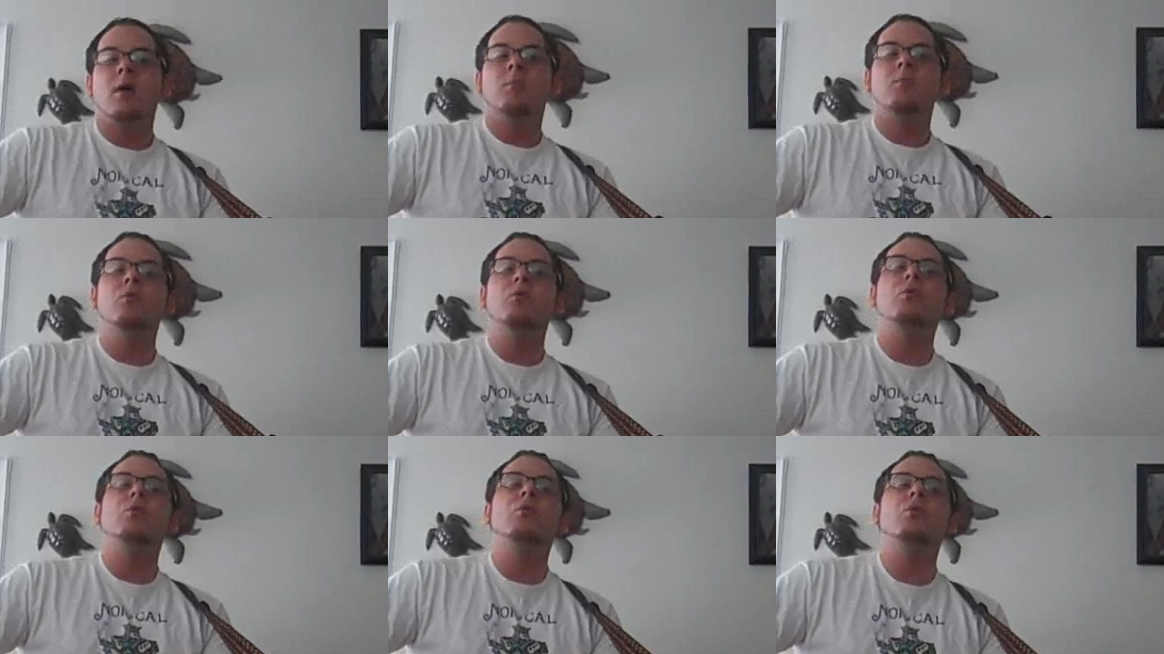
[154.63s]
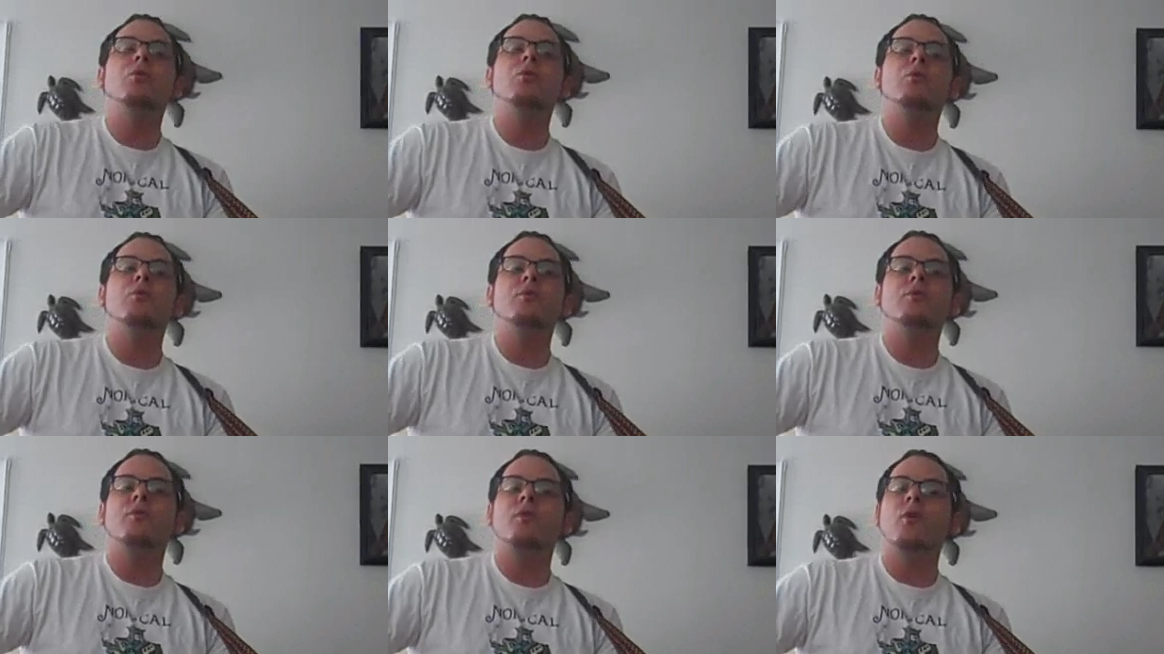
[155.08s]

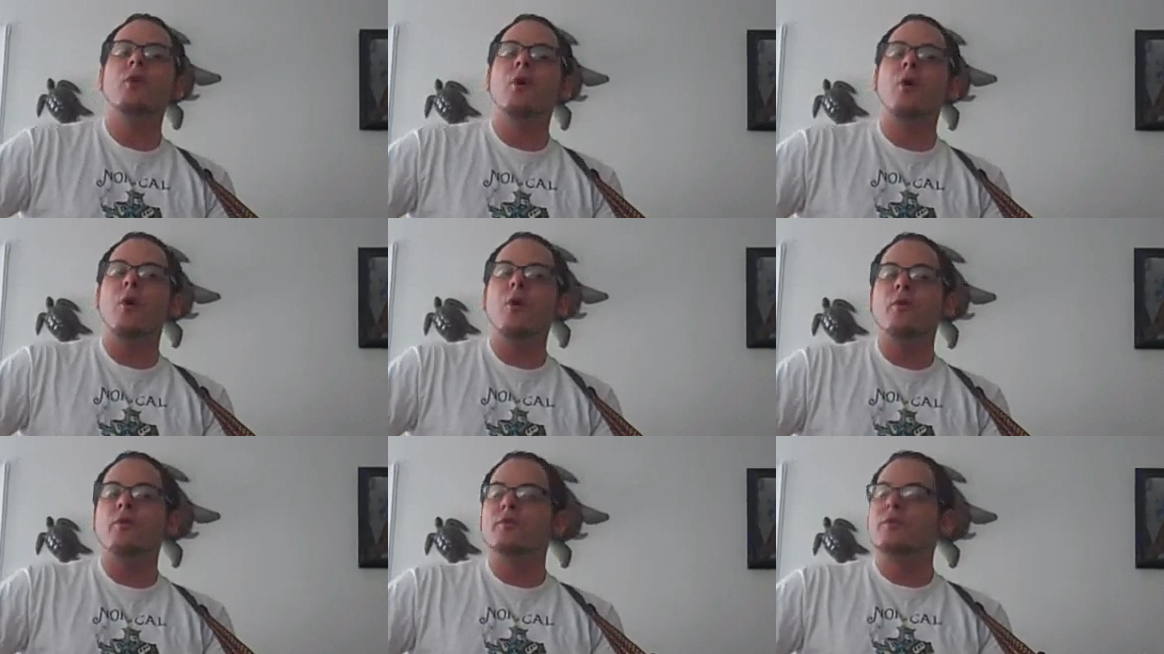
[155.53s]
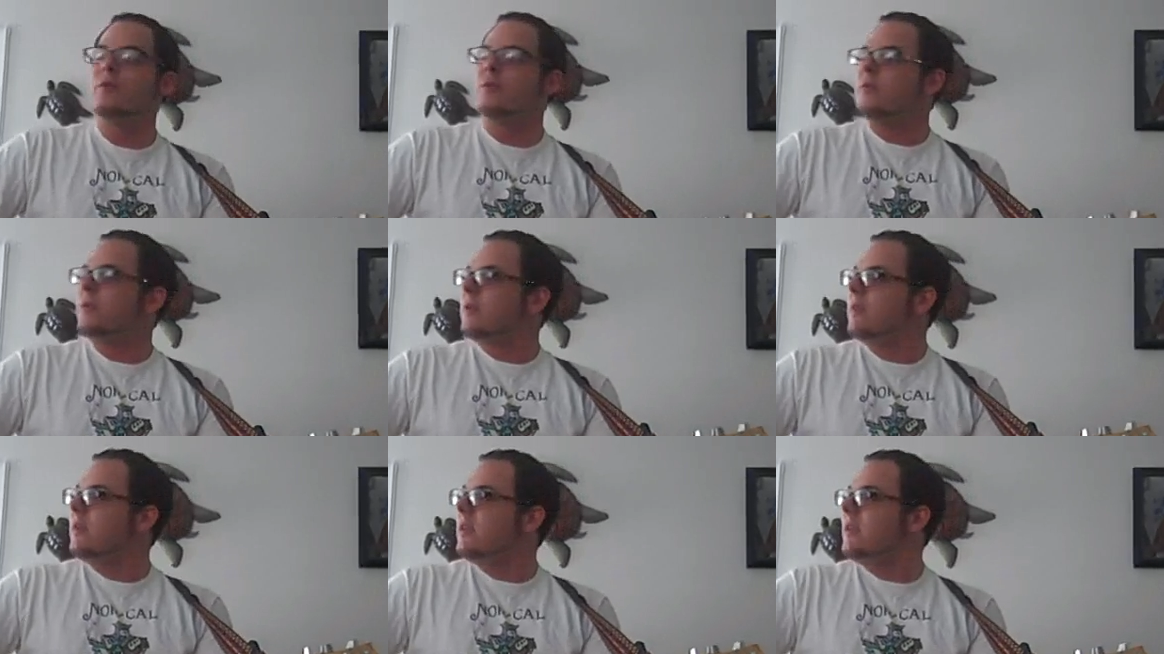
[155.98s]
move
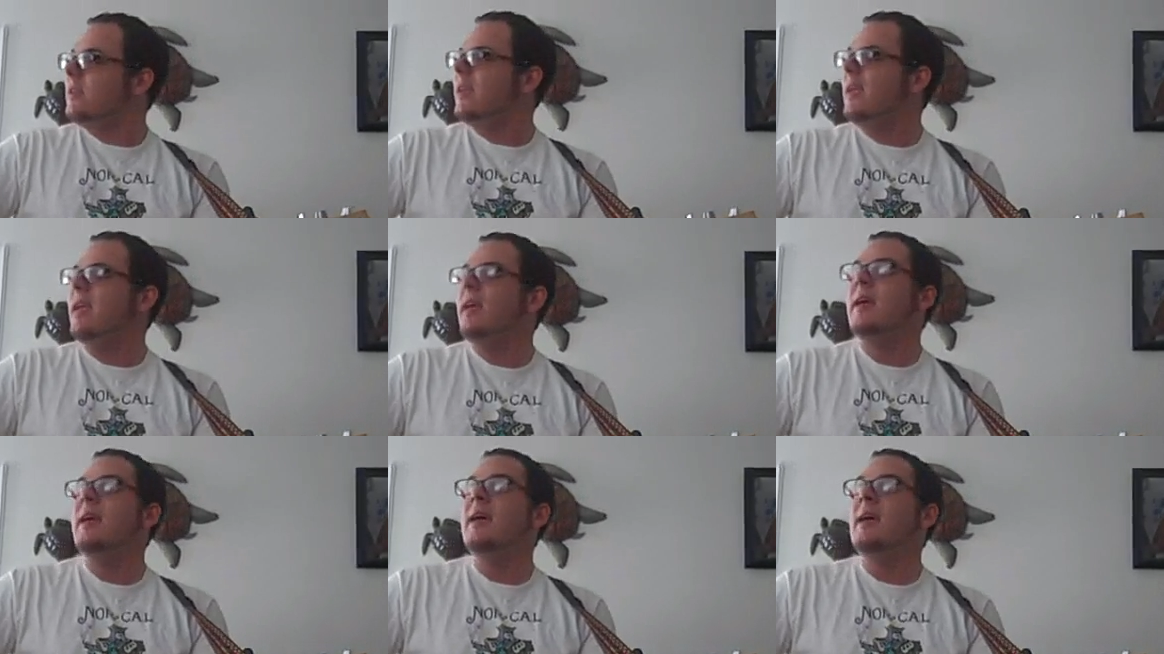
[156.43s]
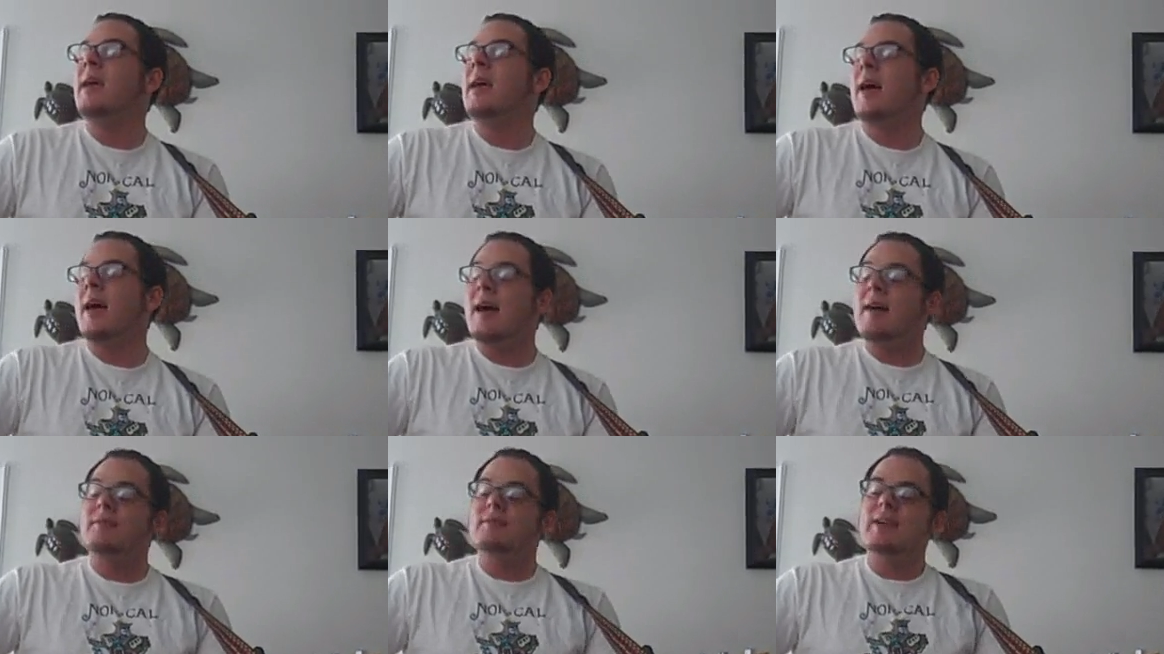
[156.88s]
over,
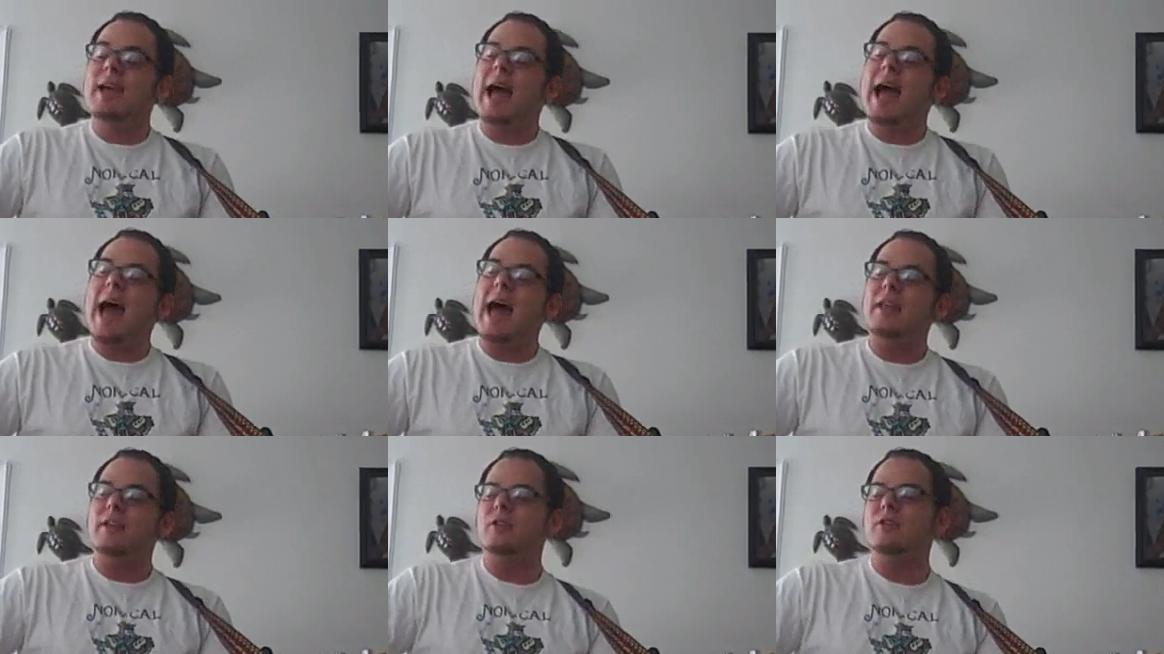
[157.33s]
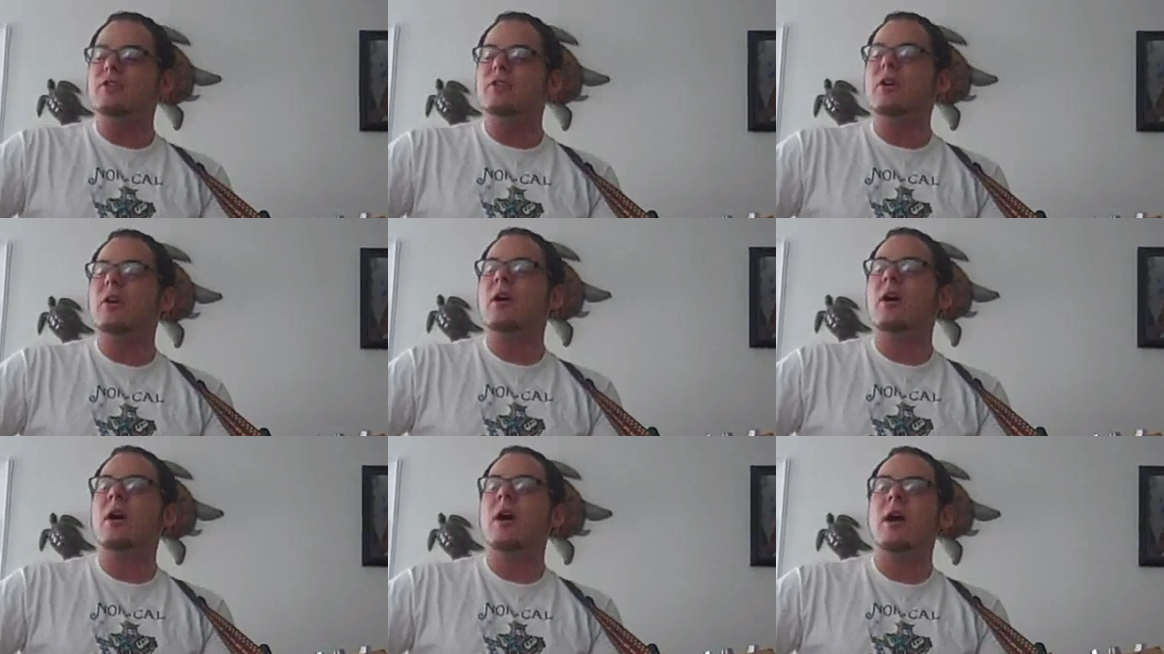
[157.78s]
yeah, I've got a
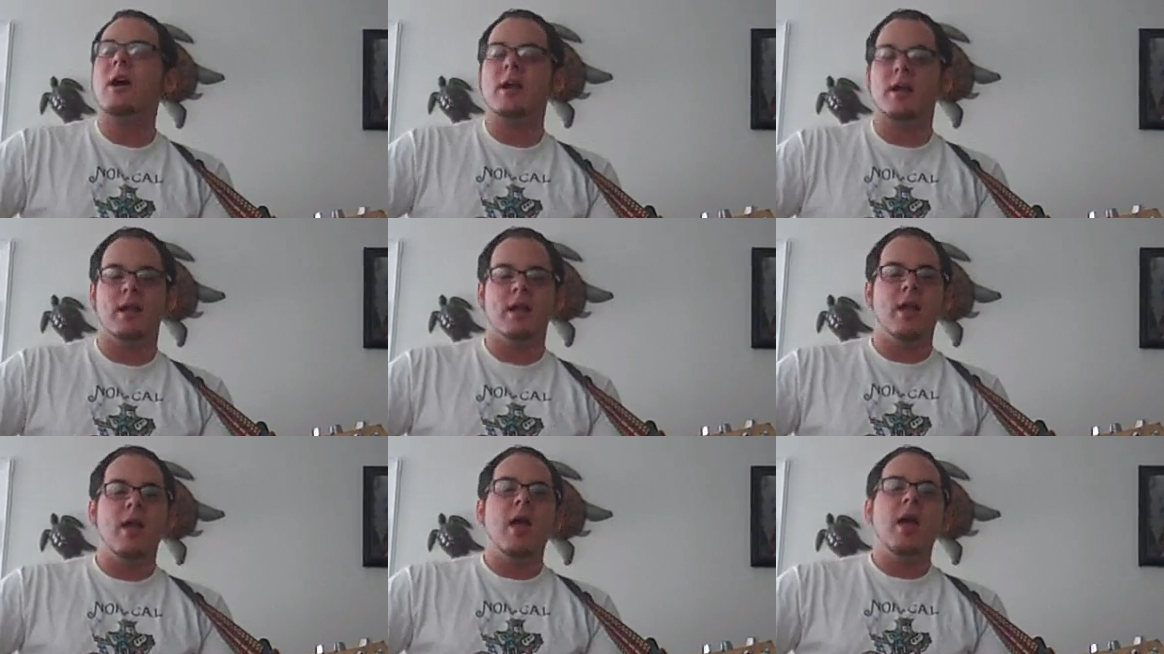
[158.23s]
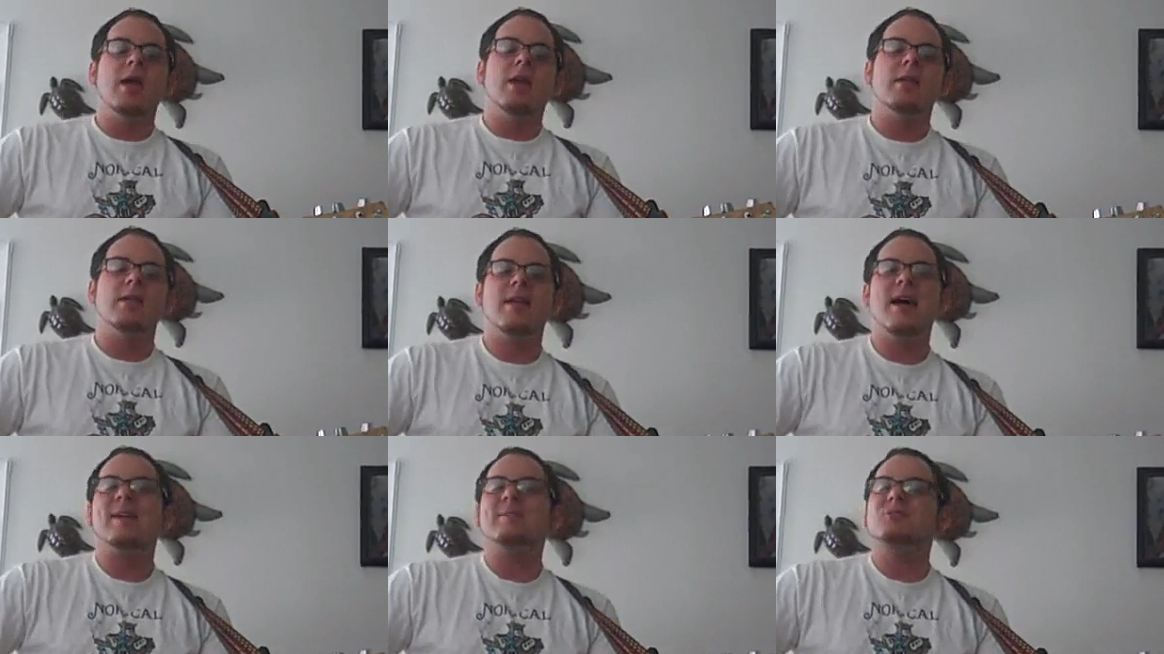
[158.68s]
car,
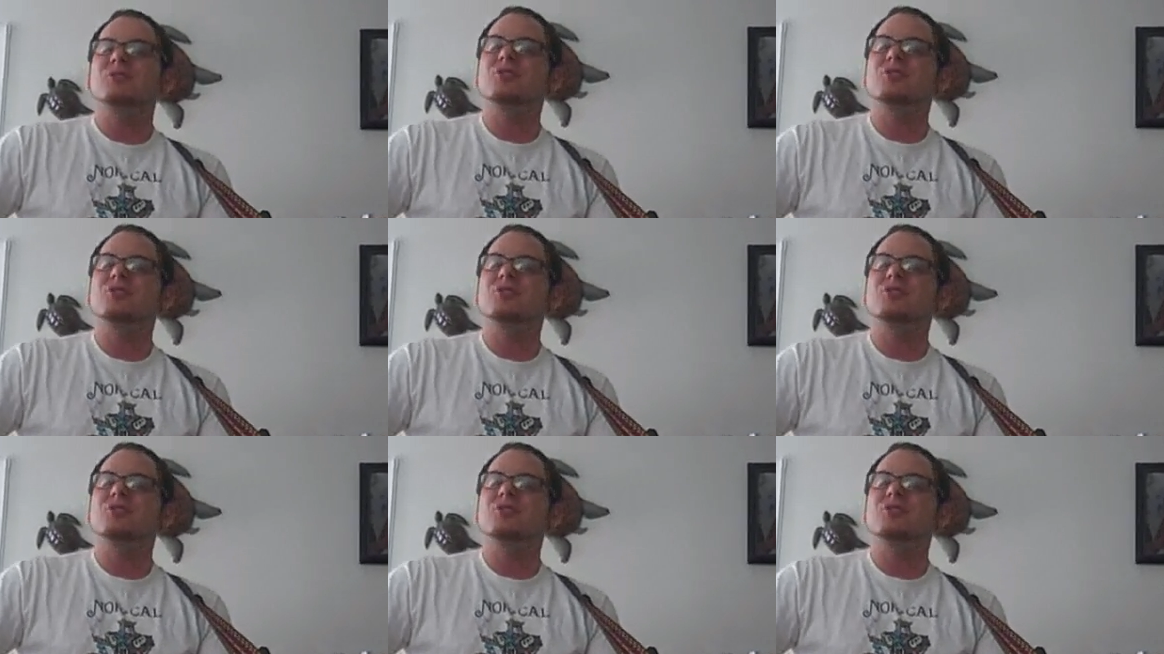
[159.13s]
and I'm